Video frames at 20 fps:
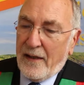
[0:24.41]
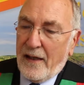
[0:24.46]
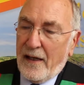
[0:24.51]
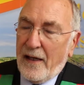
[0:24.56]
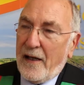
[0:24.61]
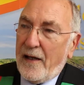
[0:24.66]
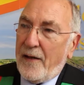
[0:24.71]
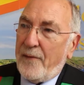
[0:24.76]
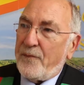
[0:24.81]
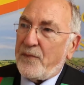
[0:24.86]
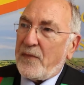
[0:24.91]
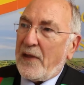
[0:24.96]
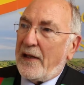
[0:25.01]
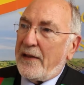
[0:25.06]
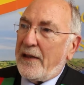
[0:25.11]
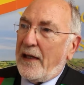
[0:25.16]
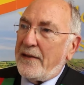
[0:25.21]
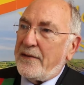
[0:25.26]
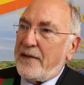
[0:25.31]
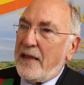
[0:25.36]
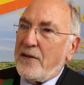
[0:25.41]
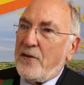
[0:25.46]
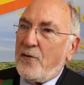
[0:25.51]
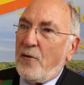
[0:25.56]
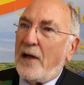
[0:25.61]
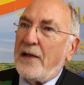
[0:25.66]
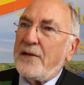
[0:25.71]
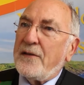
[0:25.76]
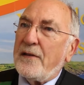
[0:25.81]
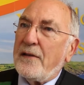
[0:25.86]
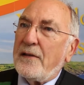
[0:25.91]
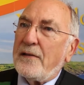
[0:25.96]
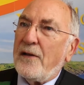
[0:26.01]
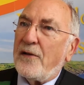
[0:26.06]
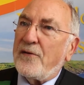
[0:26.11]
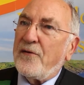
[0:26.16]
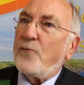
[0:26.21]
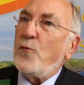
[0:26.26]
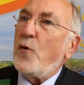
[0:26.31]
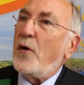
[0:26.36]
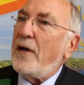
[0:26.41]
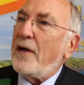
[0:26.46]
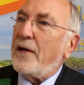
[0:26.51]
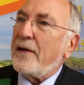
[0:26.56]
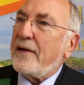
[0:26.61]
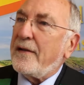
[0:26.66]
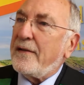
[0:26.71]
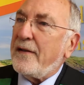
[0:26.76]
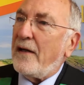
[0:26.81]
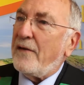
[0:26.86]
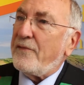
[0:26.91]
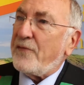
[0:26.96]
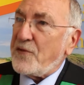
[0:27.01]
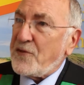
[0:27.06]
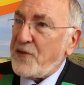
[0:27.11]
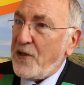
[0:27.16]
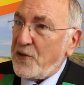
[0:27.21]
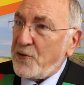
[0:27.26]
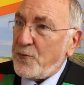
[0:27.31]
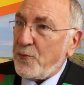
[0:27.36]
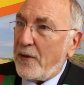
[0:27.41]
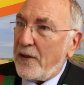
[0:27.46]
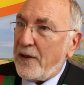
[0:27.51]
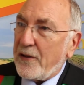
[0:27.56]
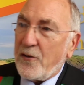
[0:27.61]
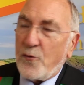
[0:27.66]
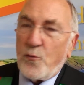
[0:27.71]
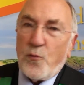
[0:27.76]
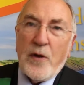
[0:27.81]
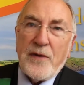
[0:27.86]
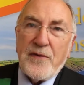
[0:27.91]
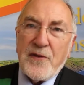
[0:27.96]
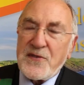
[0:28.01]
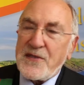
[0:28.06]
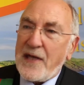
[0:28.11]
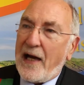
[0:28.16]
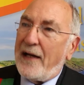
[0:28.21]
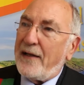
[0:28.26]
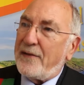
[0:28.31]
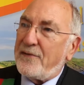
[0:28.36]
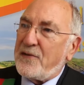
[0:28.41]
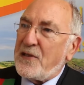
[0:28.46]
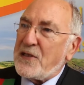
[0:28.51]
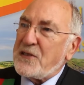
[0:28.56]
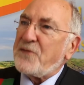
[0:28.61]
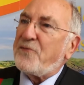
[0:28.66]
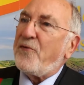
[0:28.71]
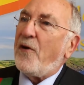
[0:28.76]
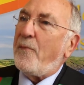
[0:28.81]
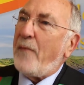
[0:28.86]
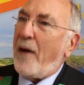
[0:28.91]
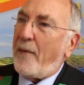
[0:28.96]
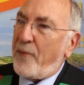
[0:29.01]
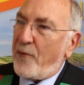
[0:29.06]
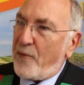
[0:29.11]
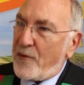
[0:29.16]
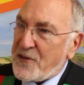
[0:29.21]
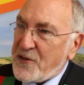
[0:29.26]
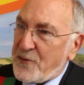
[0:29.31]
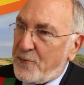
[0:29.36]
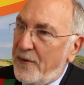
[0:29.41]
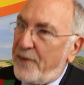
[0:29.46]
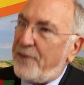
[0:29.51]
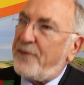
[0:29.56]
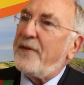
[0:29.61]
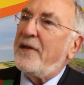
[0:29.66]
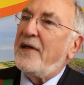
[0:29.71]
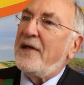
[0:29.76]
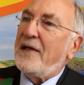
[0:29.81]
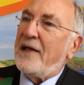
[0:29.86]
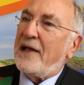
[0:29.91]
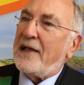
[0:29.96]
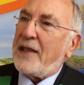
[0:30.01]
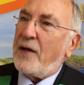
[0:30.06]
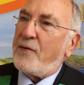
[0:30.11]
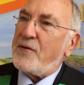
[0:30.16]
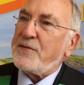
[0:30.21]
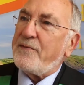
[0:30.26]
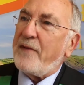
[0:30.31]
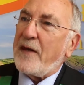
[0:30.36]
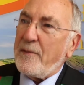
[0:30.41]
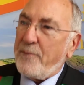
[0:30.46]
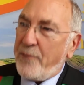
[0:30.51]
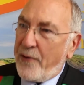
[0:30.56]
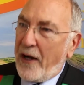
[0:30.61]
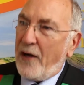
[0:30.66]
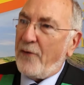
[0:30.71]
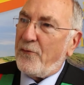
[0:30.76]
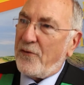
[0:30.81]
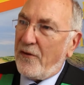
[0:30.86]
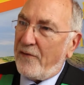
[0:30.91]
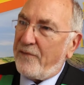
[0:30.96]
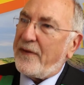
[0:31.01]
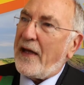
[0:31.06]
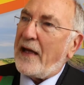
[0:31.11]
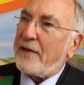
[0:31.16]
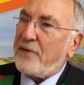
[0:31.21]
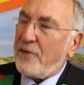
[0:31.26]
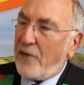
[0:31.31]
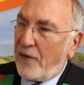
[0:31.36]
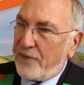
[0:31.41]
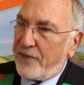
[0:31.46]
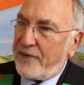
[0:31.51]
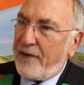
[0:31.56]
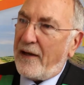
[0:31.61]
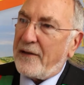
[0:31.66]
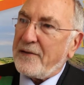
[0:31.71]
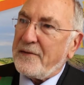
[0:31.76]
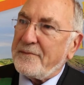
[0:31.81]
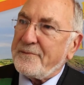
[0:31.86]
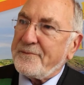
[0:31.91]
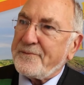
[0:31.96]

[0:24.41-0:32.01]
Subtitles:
And I did quite a lot of work, research work, with scientists from Aberystwyth, and I was very proud of that contact.